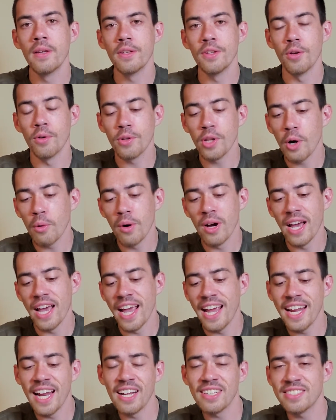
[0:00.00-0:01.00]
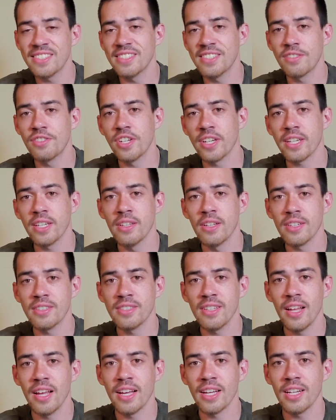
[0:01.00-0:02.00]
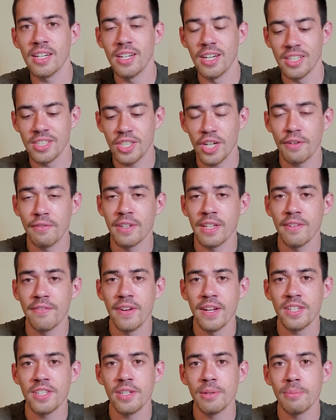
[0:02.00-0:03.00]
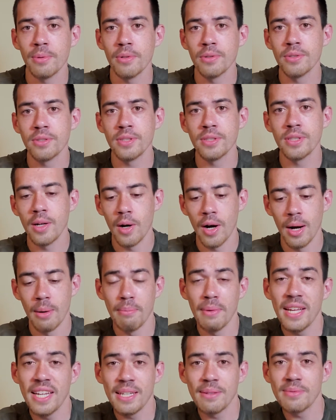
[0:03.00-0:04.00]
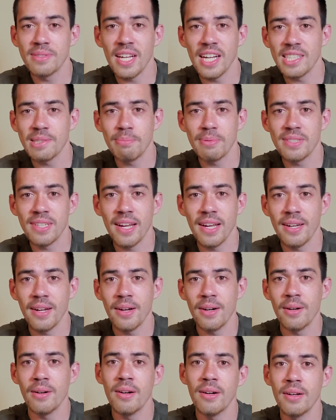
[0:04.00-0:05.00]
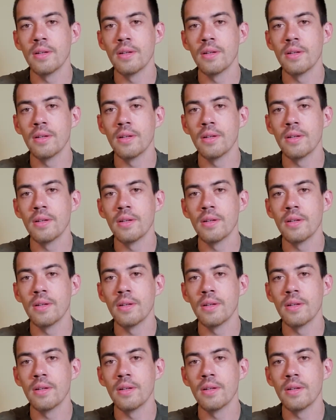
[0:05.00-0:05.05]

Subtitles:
You'll know what 8 ounces of chicken looks like, a serving of vegetables, a medium-sized potato.